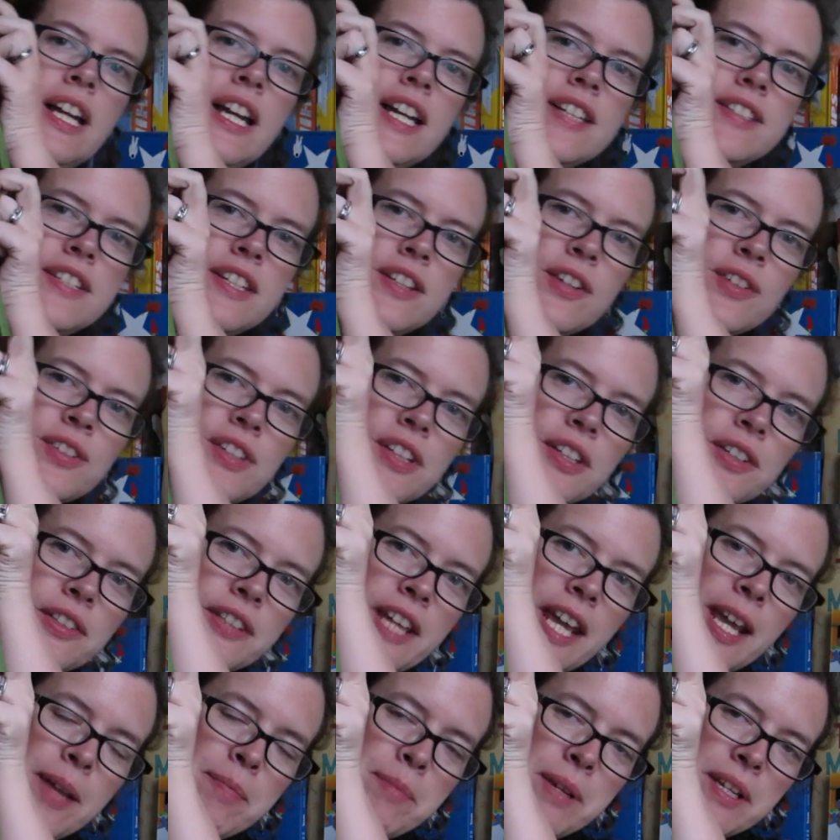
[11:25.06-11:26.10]
See, there's a little
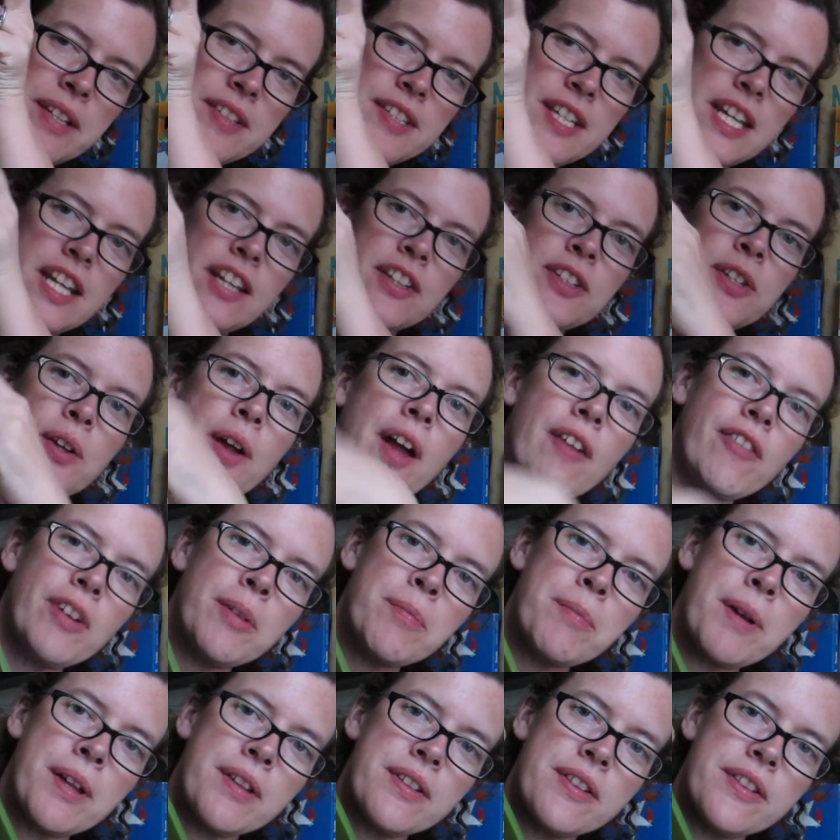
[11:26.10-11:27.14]
camping scene. So every
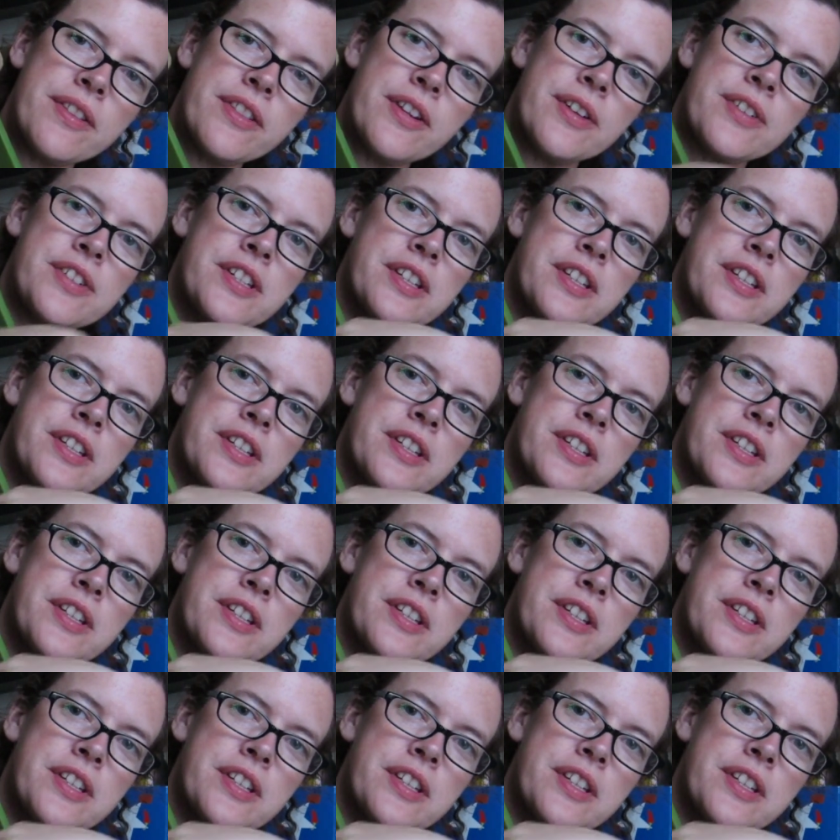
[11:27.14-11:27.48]
month there's